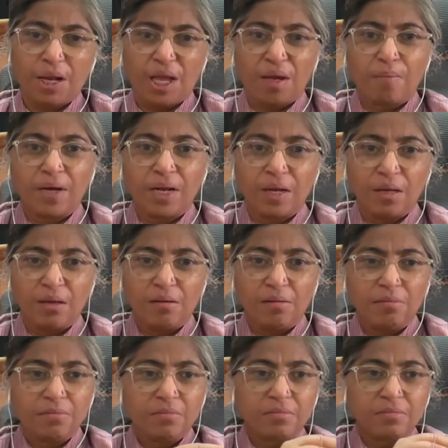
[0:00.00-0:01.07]
take
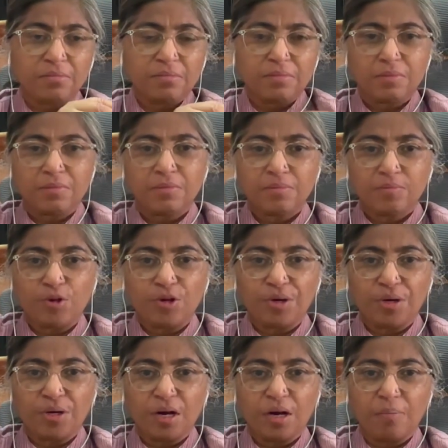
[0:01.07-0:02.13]
money, put
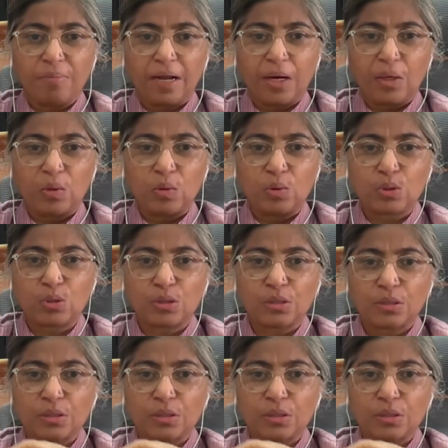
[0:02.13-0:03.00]
it in her blouse,